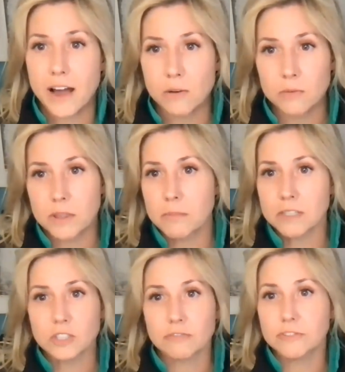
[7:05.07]
out with a
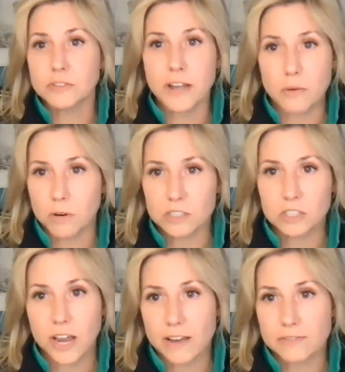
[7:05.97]
bunch of Food Network
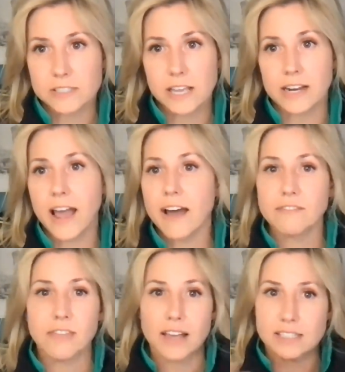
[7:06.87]
chefs and
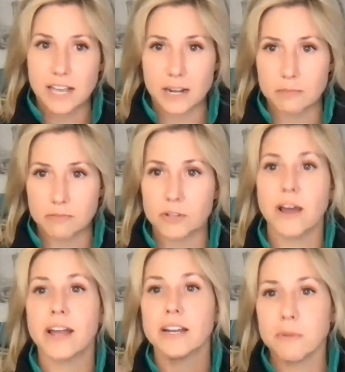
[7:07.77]
have that set up for you.
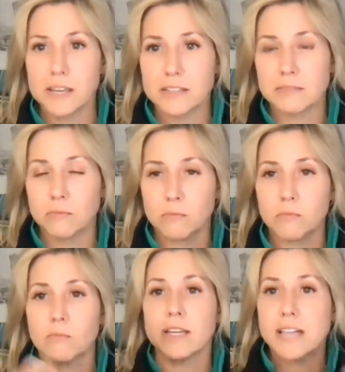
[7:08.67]
Anyway,
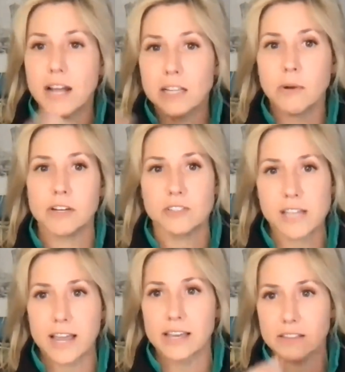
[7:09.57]
exactly what you're
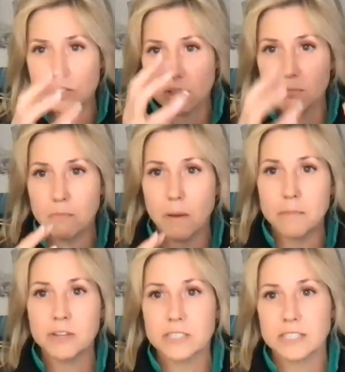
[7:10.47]
saying. There's a
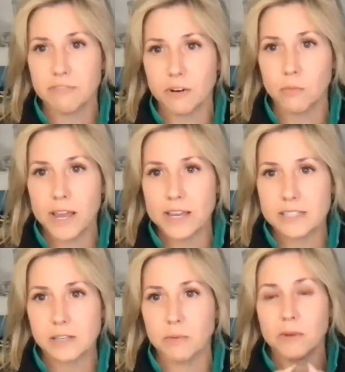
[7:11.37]
million different
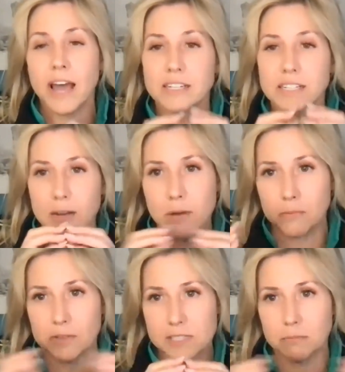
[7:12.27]
ways. So we had to come
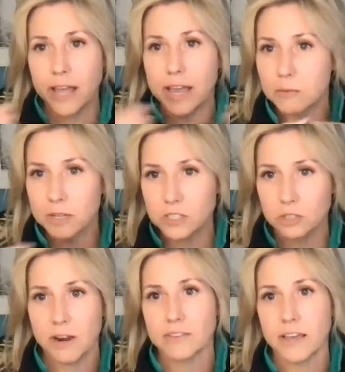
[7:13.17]
up with some language
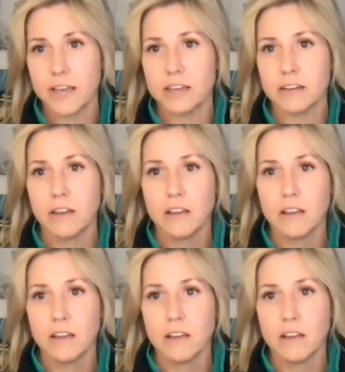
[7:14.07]
around like